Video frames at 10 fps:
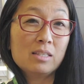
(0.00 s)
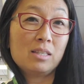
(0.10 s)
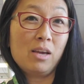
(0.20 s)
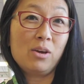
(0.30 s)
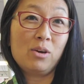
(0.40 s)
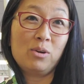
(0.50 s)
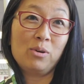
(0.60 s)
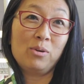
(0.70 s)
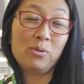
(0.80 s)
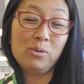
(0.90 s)

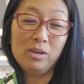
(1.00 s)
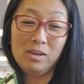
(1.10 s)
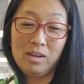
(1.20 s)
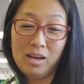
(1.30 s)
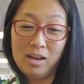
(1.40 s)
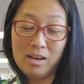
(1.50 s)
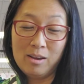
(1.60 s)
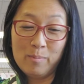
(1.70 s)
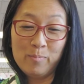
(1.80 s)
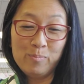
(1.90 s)
So,
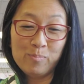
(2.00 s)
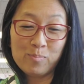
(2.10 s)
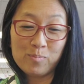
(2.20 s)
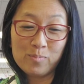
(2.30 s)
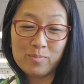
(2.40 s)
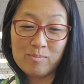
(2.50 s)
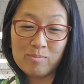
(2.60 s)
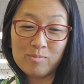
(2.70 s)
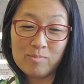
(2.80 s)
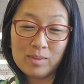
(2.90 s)

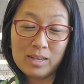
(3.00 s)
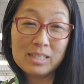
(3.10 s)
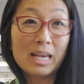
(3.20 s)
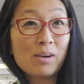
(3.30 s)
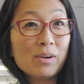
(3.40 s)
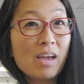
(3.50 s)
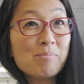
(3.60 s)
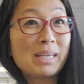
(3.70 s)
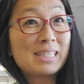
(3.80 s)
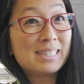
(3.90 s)
because I don't have
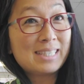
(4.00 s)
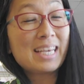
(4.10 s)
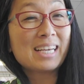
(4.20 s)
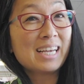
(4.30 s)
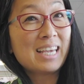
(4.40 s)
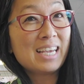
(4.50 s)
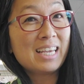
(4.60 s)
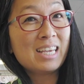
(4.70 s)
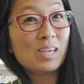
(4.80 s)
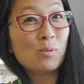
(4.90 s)
my stick, I can't
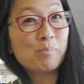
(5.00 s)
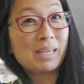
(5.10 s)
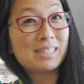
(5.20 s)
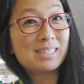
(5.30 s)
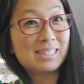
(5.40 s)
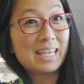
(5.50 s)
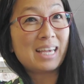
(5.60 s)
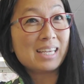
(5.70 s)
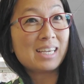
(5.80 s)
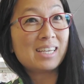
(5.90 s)
hit you with my
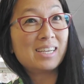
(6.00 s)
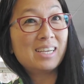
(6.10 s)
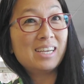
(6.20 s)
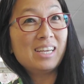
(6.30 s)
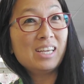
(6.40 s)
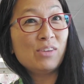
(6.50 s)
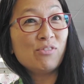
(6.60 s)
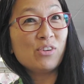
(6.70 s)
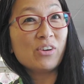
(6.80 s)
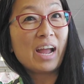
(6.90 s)
stick if
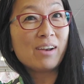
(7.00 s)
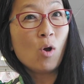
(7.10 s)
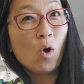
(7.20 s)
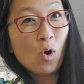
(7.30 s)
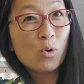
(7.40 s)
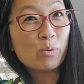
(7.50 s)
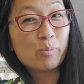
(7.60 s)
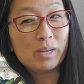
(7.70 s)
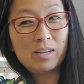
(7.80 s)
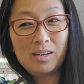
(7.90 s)
you're at
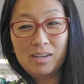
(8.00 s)
home.